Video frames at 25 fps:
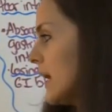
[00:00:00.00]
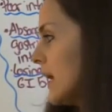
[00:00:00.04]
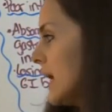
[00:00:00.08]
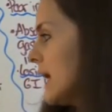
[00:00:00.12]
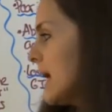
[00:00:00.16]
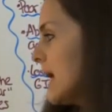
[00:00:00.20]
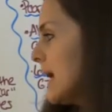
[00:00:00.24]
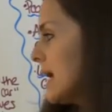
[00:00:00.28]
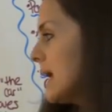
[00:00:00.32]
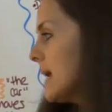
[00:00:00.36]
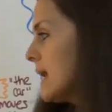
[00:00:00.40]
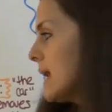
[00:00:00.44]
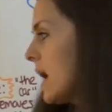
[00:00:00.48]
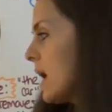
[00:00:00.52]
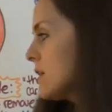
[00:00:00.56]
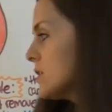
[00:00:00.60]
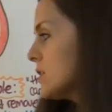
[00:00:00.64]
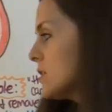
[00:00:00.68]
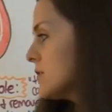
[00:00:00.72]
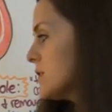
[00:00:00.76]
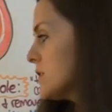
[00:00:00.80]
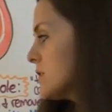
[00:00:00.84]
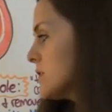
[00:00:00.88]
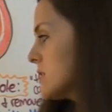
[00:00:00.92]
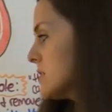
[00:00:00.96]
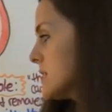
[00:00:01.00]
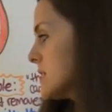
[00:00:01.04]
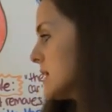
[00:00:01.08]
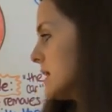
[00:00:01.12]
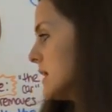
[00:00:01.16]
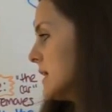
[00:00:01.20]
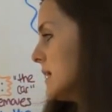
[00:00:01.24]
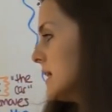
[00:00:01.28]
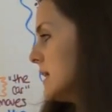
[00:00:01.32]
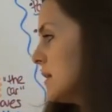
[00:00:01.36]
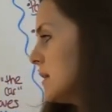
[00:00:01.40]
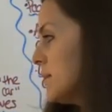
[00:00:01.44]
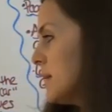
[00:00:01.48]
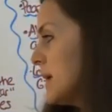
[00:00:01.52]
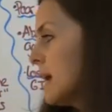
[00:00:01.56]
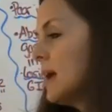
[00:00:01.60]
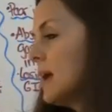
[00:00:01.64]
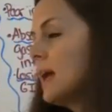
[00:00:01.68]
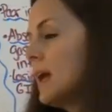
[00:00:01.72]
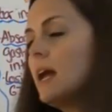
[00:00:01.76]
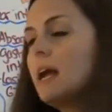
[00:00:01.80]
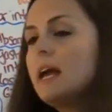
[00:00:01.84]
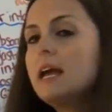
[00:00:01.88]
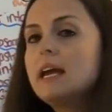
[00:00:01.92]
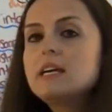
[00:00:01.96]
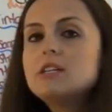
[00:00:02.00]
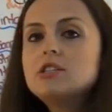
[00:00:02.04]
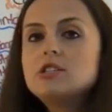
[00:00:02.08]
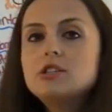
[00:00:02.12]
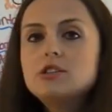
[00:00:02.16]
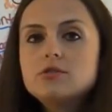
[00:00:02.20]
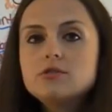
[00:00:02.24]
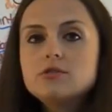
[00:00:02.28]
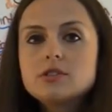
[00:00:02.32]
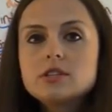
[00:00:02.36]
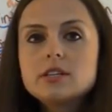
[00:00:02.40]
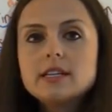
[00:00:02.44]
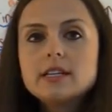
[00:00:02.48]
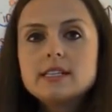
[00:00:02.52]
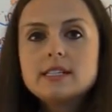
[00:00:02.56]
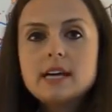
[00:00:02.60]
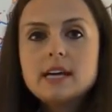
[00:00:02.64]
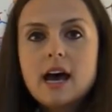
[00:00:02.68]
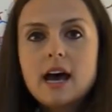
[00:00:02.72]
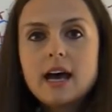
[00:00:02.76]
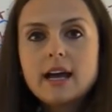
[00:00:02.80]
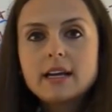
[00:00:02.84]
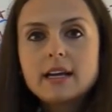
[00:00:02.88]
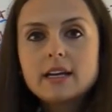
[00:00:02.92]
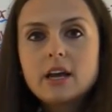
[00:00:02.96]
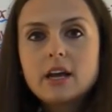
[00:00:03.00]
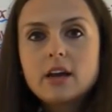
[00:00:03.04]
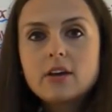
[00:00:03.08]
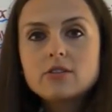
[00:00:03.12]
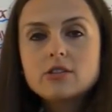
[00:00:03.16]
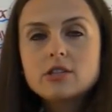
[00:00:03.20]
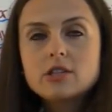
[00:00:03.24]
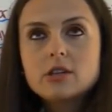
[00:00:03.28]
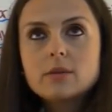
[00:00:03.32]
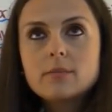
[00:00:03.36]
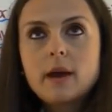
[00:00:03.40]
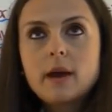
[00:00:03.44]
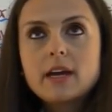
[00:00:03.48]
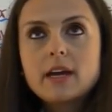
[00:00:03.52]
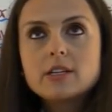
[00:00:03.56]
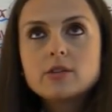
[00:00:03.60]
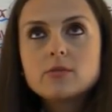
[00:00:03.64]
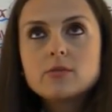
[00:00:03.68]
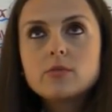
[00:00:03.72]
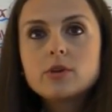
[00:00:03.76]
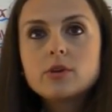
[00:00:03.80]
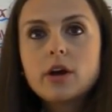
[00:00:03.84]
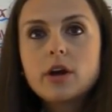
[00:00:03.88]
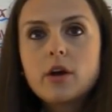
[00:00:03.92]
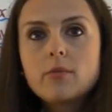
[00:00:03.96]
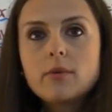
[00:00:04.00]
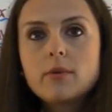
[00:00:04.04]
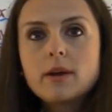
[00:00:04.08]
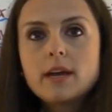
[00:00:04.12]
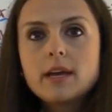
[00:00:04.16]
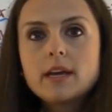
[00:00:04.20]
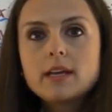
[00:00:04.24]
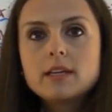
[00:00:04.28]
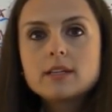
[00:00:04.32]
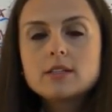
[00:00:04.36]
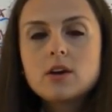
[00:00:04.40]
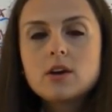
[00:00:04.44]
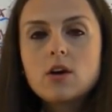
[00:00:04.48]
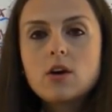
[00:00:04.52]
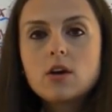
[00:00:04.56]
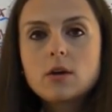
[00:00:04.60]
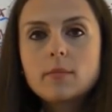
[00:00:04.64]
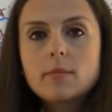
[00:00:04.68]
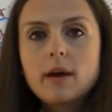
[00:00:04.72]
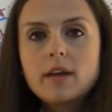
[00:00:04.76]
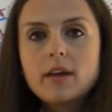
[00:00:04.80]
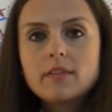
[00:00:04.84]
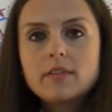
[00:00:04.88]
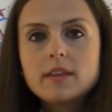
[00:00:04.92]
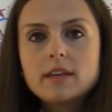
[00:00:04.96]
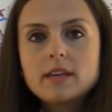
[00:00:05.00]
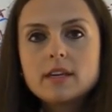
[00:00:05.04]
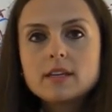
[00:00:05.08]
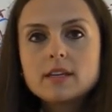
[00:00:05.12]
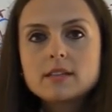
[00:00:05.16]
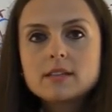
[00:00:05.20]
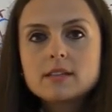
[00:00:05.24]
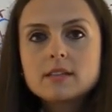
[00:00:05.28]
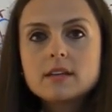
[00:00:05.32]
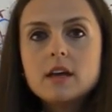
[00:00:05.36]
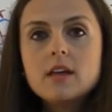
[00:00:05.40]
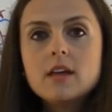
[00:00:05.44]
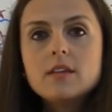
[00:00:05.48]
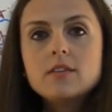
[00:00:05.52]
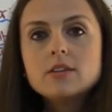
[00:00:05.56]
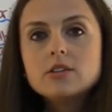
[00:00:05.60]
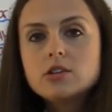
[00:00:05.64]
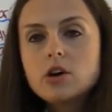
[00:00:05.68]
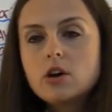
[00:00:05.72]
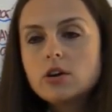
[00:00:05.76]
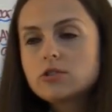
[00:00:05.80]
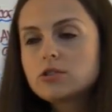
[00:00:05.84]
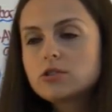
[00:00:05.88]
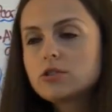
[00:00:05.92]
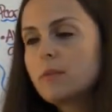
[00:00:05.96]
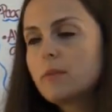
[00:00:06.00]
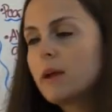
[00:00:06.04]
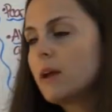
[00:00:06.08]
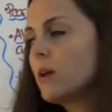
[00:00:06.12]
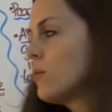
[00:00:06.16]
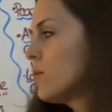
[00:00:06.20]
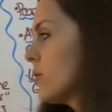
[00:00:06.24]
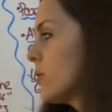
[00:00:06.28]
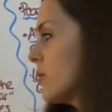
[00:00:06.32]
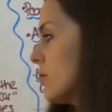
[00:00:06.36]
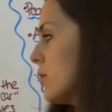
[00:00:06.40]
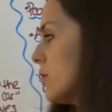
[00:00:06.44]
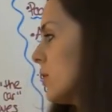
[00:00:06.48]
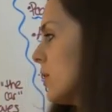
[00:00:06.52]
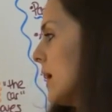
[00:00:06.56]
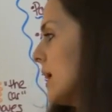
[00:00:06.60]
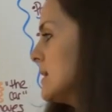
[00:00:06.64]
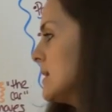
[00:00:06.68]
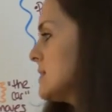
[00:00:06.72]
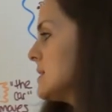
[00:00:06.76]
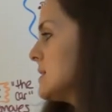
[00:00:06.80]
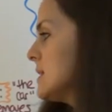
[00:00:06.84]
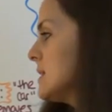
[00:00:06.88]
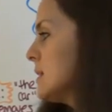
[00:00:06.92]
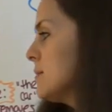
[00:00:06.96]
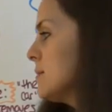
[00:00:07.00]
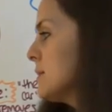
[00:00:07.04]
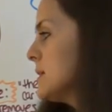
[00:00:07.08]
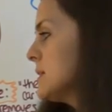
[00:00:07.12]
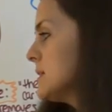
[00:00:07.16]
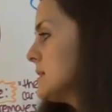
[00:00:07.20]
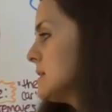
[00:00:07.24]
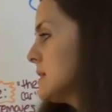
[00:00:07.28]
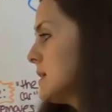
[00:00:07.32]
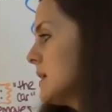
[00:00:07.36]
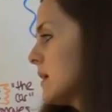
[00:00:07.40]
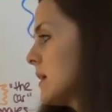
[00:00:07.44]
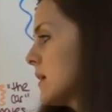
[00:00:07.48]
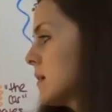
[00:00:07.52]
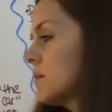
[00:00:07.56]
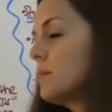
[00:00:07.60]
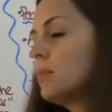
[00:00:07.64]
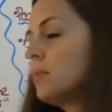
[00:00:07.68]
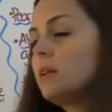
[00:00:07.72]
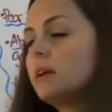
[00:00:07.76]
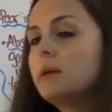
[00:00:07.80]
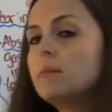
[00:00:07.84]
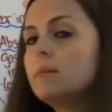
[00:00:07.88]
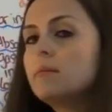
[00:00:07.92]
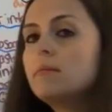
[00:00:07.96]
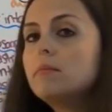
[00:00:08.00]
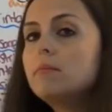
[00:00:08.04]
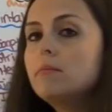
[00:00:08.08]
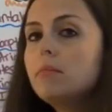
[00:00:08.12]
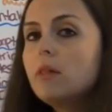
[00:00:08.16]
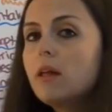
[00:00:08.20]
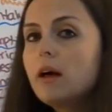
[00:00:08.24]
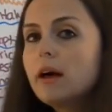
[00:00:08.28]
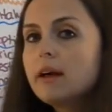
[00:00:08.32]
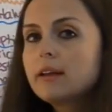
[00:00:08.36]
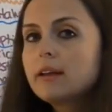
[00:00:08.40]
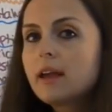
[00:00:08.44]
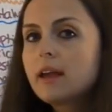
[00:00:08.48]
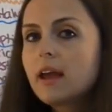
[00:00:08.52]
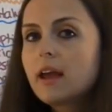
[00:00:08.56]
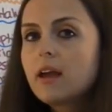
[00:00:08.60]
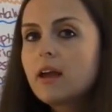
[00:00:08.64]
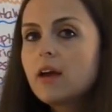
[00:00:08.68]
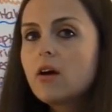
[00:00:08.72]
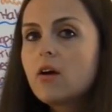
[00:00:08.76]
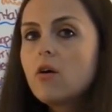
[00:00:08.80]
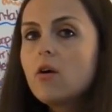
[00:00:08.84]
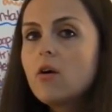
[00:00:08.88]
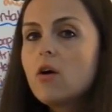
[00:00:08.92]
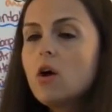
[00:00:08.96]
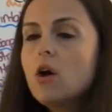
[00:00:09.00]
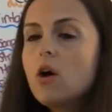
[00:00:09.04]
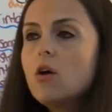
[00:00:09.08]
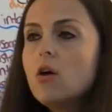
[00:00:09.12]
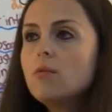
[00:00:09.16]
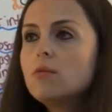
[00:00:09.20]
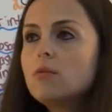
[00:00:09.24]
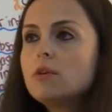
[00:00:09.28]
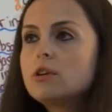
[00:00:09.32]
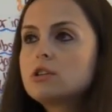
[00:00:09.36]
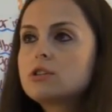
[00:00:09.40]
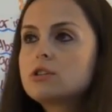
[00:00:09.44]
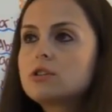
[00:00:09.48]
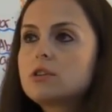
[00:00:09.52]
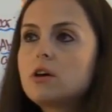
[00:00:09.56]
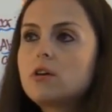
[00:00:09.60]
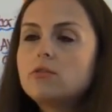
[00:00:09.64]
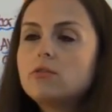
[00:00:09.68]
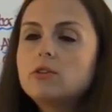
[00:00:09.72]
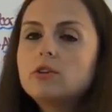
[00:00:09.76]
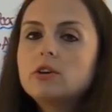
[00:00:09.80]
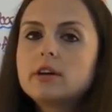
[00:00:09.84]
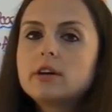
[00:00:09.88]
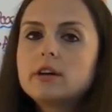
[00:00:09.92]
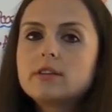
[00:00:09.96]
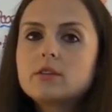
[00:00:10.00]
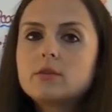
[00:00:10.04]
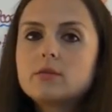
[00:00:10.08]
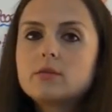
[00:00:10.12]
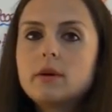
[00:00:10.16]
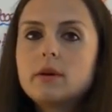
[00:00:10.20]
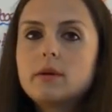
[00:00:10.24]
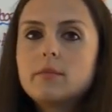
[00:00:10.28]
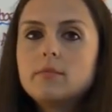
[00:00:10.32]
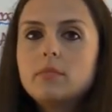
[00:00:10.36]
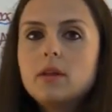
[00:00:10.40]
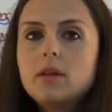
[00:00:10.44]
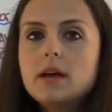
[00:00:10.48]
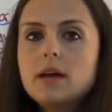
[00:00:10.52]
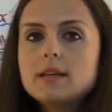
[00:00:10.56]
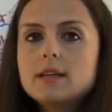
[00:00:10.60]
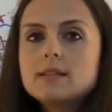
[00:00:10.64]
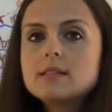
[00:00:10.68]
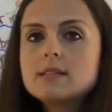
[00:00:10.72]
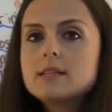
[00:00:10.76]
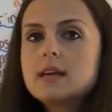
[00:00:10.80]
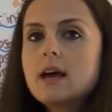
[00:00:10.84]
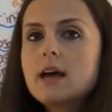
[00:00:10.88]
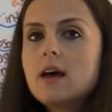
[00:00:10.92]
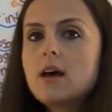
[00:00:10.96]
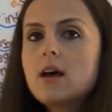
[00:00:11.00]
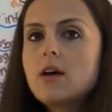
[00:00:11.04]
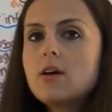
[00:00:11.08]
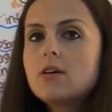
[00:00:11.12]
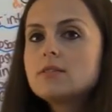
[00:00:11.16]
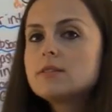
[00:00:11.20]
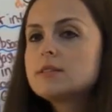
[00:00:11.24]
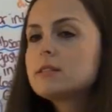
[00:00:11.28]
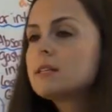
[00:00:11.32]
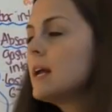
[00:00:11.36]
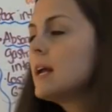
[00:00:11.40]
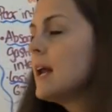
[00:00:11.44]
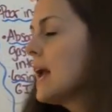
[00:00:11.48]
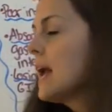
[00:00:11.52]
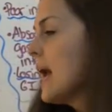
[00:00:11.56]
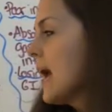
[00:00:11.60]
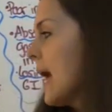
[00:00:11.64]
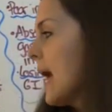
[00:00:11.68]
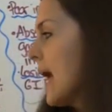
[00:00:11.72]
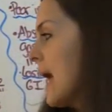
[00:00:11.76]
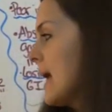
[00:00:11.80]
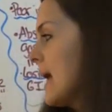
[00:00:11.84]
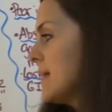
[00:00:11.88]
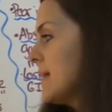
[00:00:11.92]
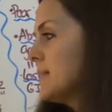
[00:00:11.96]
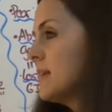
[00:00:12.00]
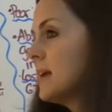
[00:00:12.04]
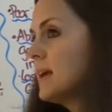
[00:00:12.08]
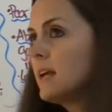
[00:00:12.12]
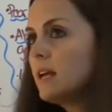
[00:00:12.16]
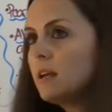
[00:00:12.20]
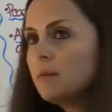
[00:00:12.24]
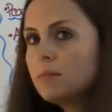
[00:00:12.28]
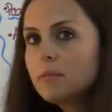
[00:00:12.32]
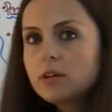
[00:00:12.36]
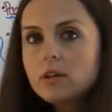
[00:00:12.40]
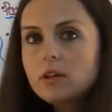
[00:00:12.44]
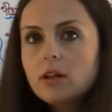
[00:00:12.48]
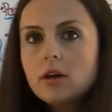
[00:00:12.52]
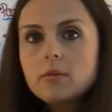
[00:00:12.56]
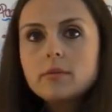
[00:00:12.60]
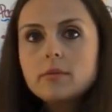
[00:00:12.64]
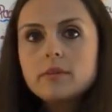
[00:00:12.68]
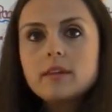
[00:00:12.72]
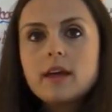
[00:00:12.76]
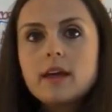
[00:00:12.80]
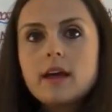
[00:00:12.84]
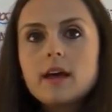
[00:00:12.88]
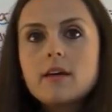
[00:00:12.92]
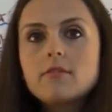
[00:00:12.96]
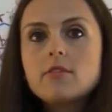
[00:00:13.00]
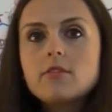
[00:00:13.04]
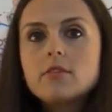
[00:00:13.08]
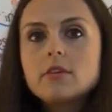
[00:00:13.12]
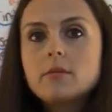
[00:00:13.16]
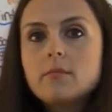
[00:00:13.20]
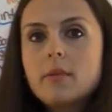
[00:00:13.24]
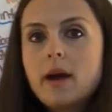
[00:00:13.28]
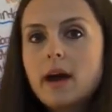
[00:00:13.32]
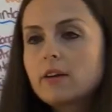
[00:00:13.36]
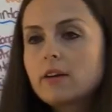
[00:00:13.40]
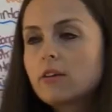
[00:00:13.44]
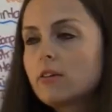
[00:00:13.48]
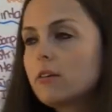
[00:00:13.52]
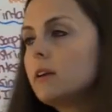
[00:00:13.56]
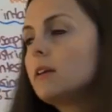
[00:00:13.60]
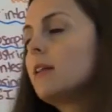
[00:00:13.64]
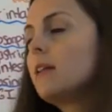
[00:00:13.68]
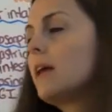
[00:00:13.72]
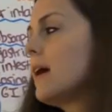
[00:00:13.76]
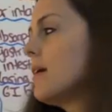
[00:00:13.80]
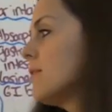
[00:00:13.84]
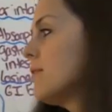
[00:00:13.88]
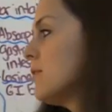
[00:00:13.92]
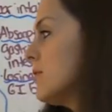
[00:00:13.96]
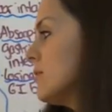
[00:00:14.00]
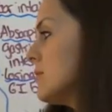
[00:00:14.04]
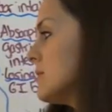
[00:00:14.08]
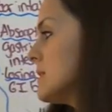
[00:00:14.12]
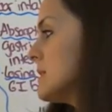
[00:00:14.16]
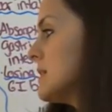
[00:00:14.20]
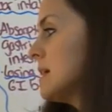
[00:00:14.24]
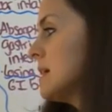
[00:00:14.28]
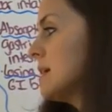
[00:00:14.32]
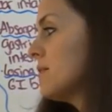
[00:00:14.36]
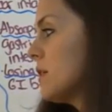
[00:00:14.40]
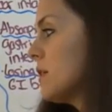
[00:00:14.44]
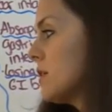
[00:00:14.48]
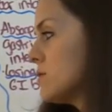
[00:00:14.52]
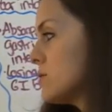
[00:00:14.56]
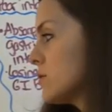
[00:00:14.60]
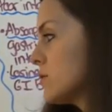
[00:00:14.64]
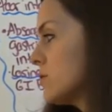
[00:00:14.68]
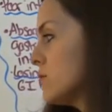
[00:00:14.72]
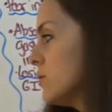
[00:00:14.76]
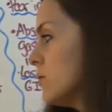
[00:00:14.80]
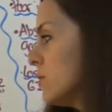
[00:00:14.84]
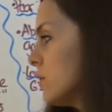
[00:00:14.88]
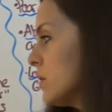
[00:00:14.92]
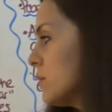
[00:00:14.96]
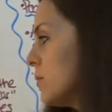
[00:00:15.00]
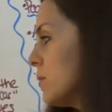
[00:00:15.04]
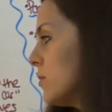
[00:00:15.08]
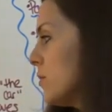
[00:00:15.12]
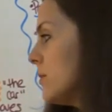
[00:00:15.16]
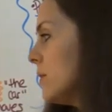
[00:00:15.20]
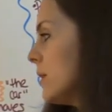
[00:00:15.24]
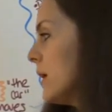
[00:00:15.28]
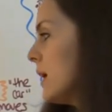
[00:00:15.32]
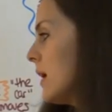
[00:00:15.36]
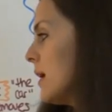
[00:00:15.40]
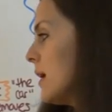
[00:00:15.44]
And iron deficiency anemia is usually diagnosed. The patient will go in, talk about this. The doctor may order a CBC, a complete blood count, which they'll look at the red blood cells and the hemoglobin level, hematocrit levels, see if those are normal.